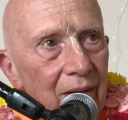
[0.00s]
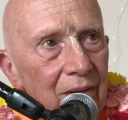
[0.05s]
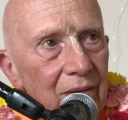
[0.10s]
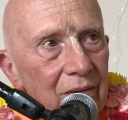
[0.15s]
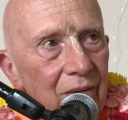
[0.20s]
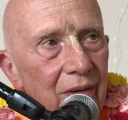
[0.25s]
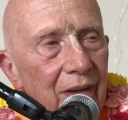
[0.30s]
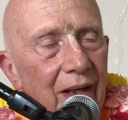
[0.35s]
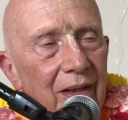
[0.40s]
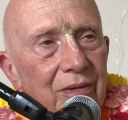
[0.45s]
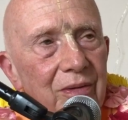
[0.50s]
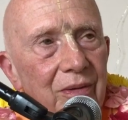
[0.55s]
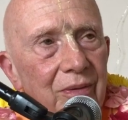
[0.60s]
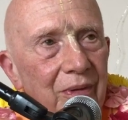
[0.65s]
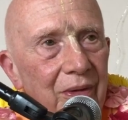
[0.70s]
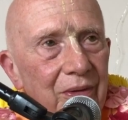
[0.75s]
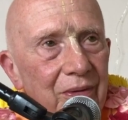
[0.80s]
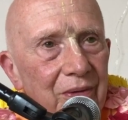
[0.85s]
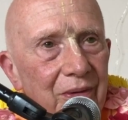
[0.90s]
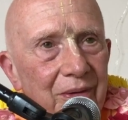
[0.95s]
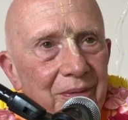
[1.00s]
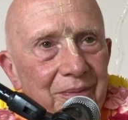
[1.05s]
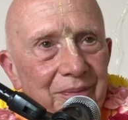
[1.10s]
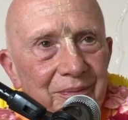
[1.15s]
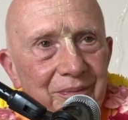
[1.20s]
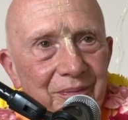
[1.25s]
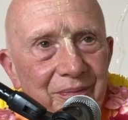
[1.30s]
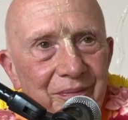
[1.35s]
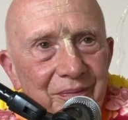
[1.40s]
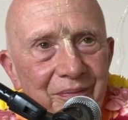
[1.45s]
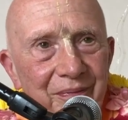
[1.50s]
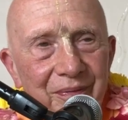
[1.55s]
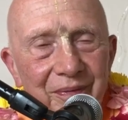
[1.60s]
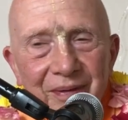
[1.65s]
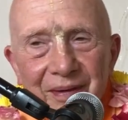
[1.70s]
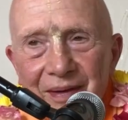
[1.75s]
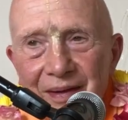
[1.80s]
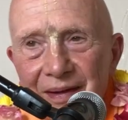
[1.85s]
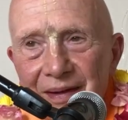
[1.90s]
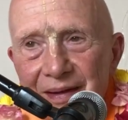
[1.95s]
So that's Krishna.
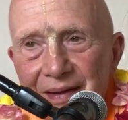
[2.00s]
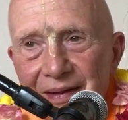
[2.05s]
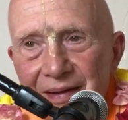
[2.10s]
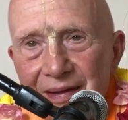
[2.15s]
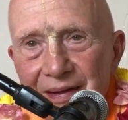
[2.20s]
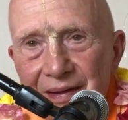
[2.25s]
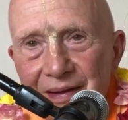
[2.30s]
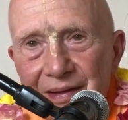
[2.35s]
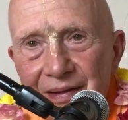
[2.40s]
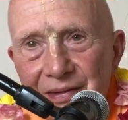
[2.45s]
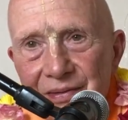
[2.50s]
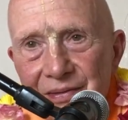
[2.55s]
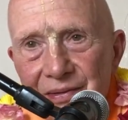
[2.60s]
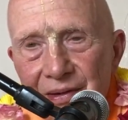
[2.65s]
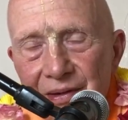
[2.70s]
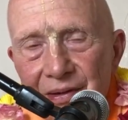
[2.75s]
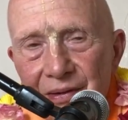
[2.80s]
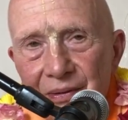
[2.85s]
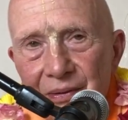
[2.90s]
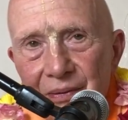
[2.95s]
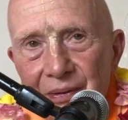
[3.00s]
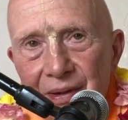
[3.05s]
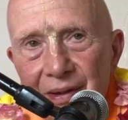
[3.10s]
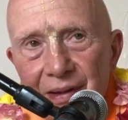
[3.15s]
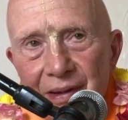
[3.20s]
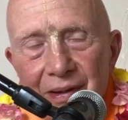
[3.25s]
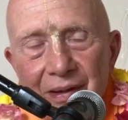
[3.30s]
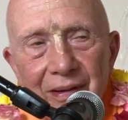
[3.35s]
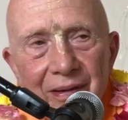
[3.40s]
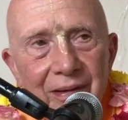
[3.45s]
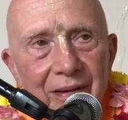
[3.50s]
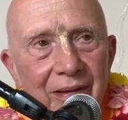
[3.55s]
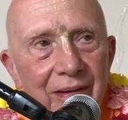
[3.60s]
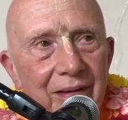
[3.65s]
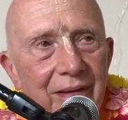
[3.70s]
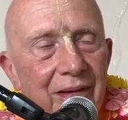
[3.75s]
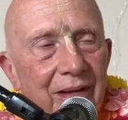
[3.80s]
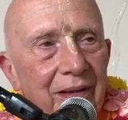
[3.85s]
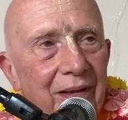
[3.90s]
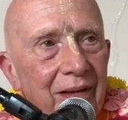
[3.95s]
he is the ingredient,
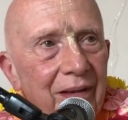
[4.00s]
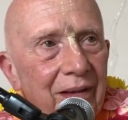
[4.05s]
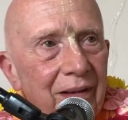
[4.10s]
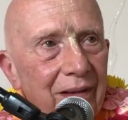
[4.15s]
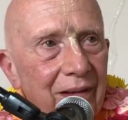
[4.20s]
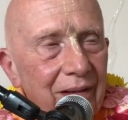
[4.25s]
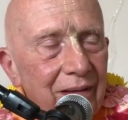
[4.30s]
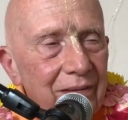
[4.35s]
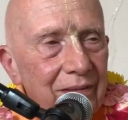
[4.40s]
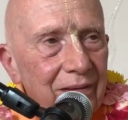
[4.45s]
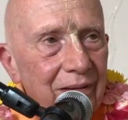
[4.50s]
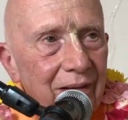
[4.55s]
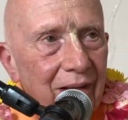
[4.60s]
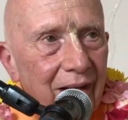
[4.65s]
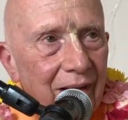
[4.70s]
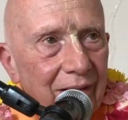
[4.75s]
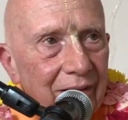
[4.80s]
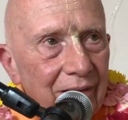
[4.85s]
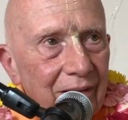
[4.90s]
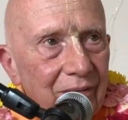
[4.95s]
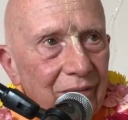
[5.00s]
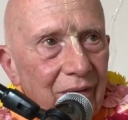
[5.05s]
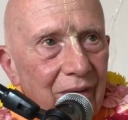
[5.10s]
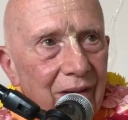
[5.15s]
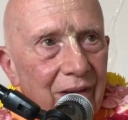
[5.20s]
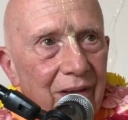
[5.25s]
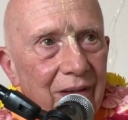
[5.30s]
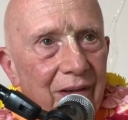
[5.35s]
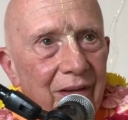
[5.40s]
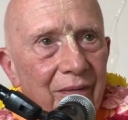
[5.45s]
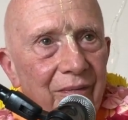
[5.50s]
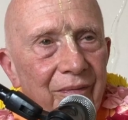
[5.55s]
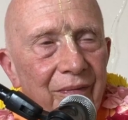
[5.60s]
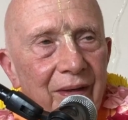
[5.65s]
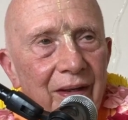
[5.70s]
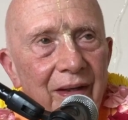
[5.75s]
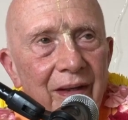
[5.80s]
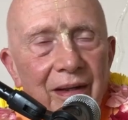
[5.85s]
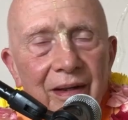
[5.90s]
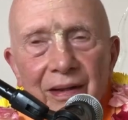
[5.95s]
He is the activity,
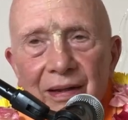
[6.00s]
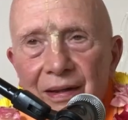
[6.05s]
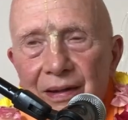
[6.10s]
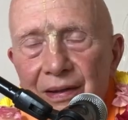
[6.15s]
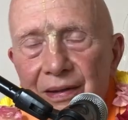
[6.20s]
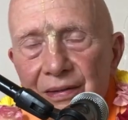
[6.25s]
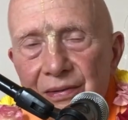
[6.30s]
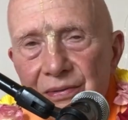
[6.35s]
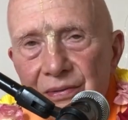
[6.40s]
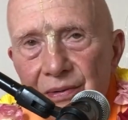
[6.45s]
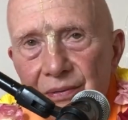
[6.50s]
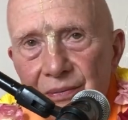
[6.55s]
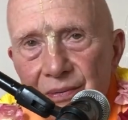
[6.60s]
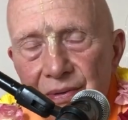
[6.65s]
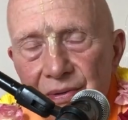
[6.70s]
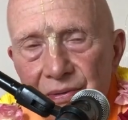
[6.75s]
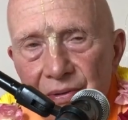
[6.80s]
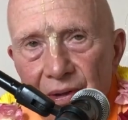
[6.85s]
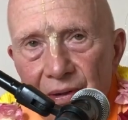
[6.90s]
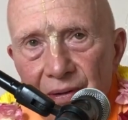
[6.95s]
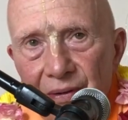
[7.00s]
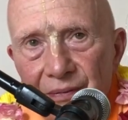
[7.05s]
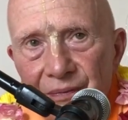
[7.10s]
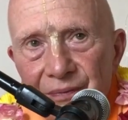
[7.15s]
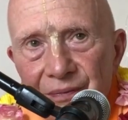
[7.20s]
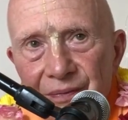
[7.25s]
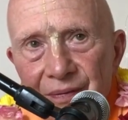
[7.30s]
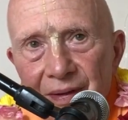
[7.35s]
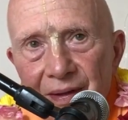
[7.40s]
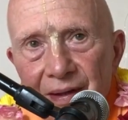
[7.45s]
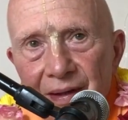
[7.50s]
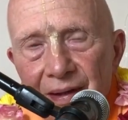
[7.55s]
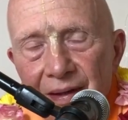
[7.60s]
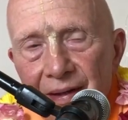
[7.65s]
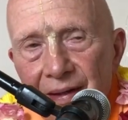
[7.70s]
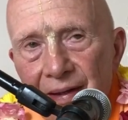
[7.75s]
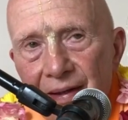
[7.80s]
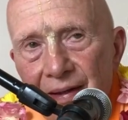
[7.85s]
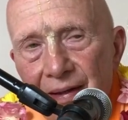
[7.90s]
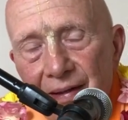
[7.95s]
He is the result,
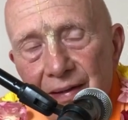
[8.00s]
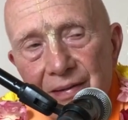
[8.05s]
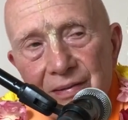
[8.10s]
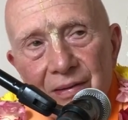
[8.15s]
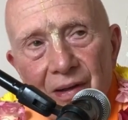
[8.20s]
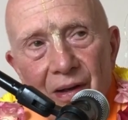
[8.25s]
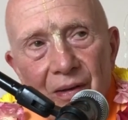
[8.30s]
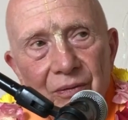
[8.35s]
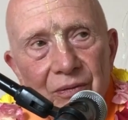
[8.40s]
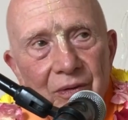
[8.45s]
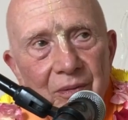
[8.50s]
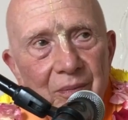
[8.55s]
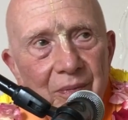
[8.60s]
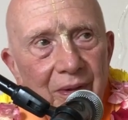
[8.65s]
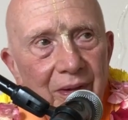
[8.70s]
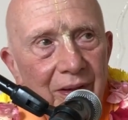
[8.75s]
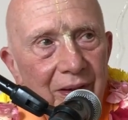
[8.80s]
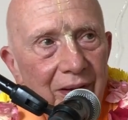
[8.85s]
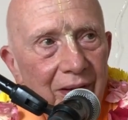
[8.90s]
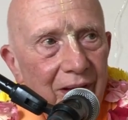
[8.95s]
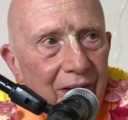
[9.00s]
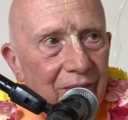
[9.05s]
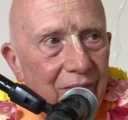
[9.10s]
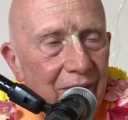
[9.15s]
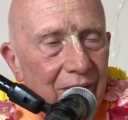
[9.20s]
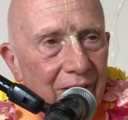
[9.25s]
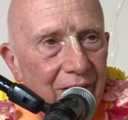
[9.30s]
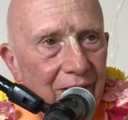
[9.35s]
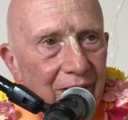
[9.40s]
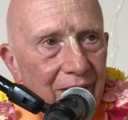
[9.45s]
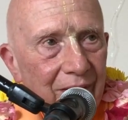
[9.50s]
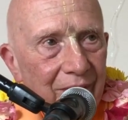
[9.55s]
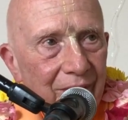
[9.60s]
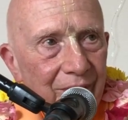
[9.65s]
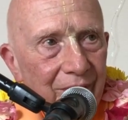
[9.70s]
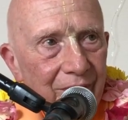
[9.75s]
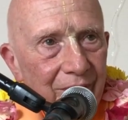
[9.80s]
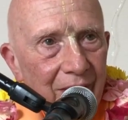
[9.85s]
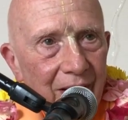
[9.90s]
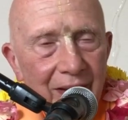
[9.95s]
He is ultimately everything.
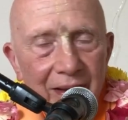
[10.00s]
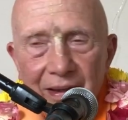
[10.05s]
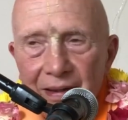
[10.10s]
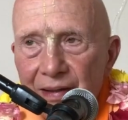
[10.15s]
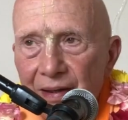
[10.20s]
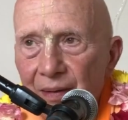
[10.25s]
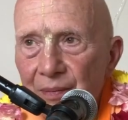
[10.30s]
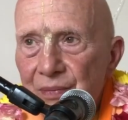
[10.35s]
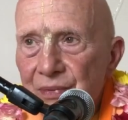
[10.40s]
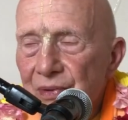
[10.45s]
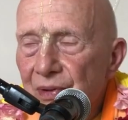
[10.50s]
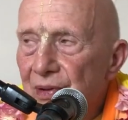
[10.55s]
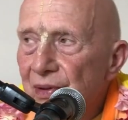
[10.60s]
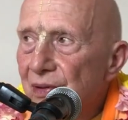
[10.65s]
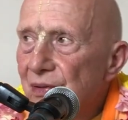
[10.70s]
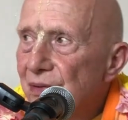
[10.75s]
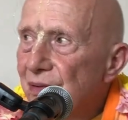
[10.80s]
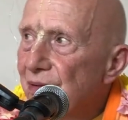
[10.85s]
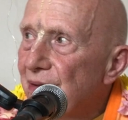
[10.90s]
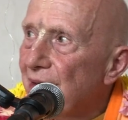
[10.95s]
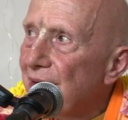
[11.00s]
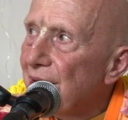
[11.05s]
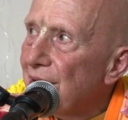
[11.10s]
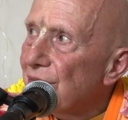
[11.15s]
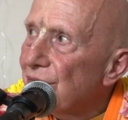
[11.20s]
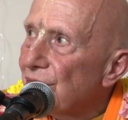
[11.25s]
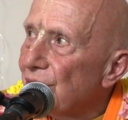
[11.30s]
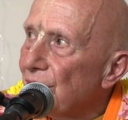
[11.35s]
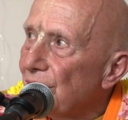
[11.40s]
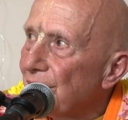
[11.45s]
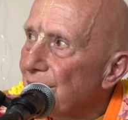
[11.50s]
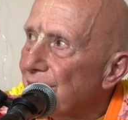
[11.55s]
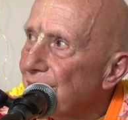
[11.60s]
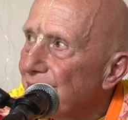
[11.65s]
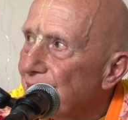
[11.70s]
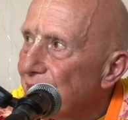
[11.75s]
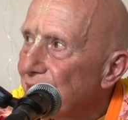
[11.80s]
And He comes in His deity form,